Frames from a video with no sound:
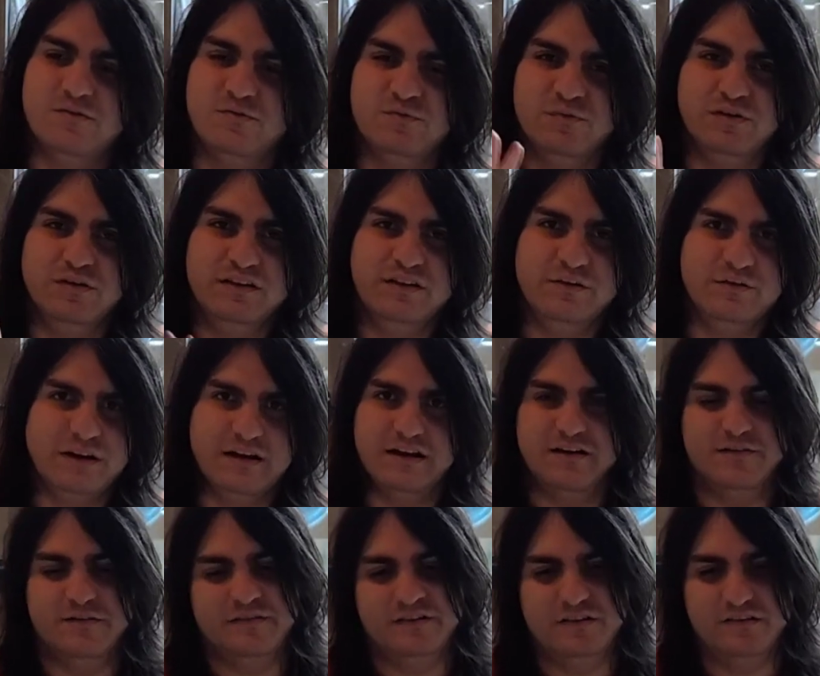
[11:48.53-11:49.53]
Really great
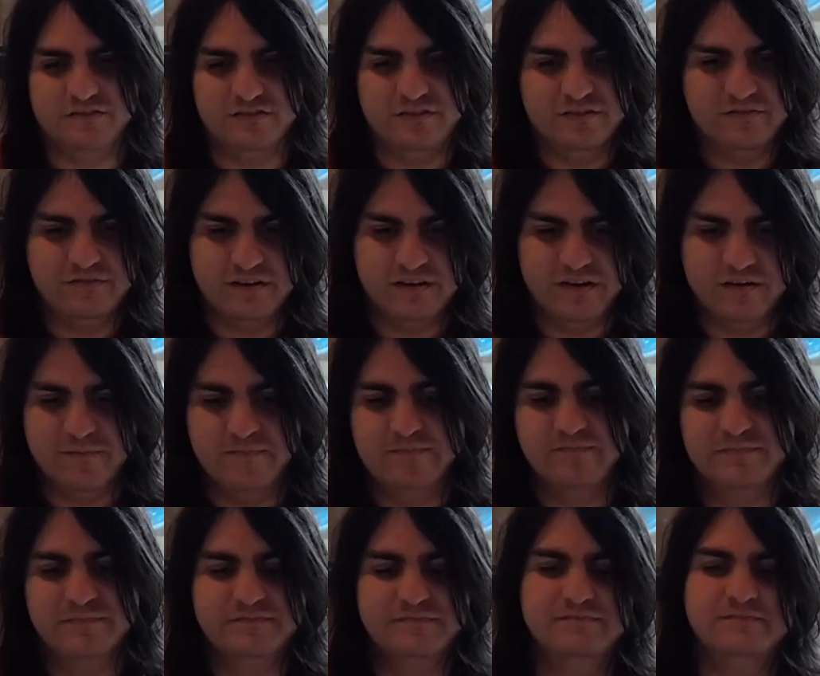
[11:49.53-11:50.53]
adaptation of the game
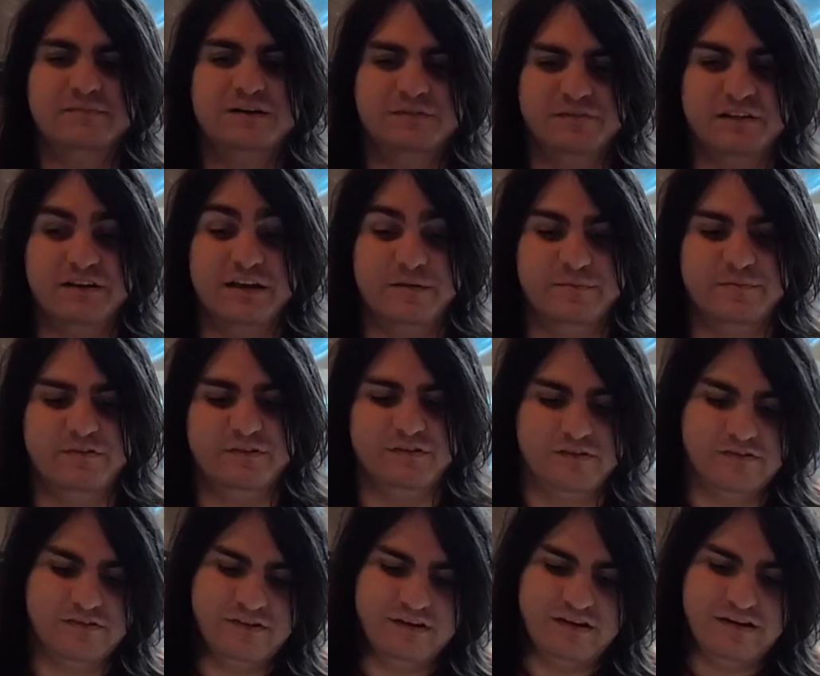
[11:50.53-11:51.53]

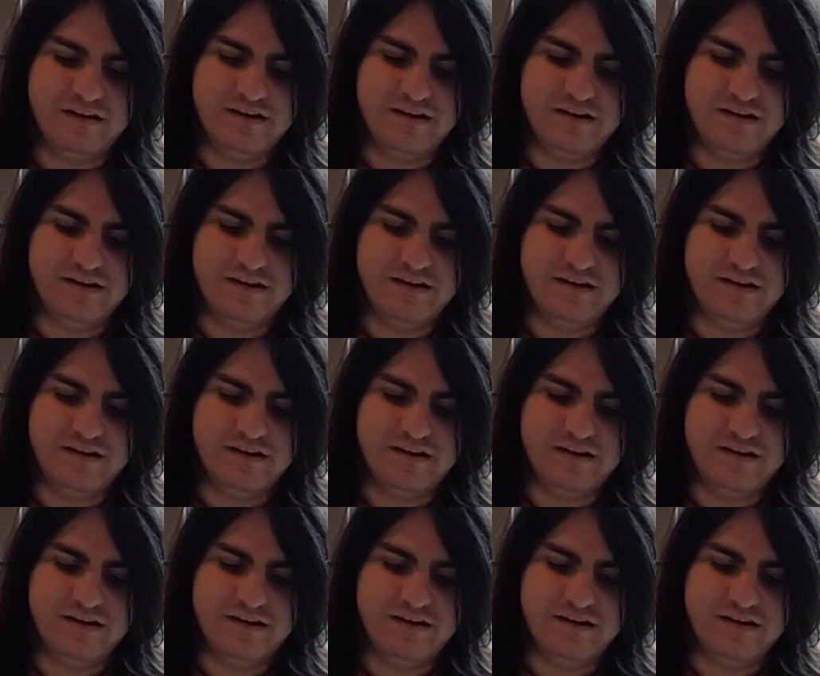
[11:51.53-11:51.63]
series.